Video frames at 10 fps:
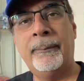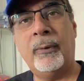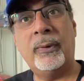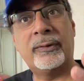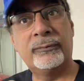
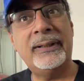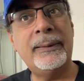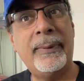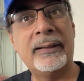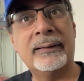But what's
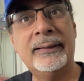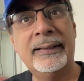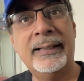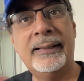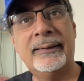really mental
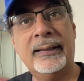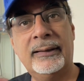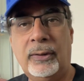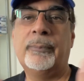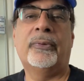is
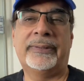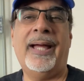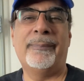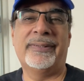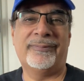that the onboard
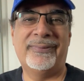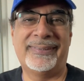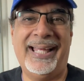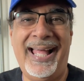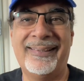cameras, of
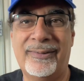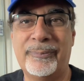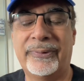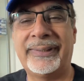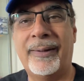course it has
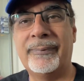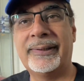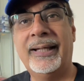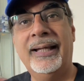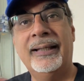onboard cameras,